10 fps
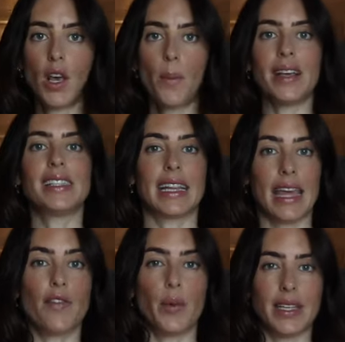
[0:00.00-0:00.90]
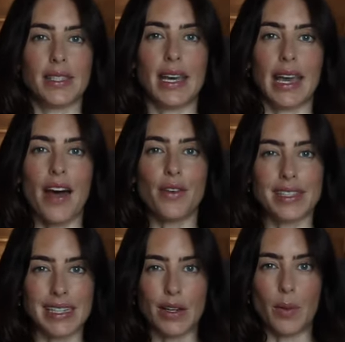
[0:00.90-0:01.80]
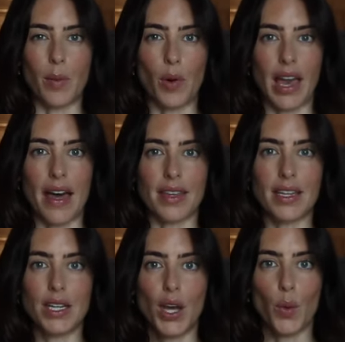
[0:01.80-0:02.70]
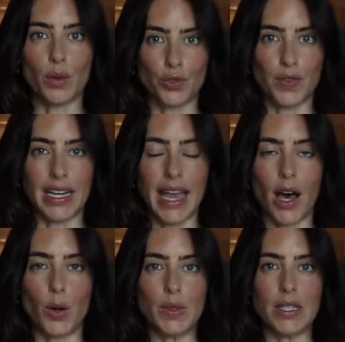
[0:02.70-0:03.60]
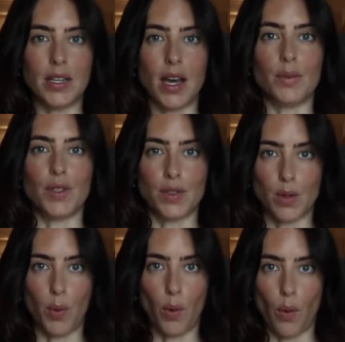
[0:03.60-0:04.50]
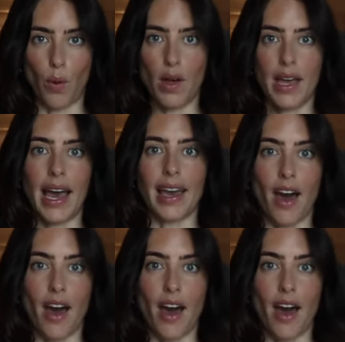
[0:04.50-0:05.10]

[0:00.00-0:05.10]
Basically everywhere you see a gather, it's a little bit more gathered, which really helps in terms of support and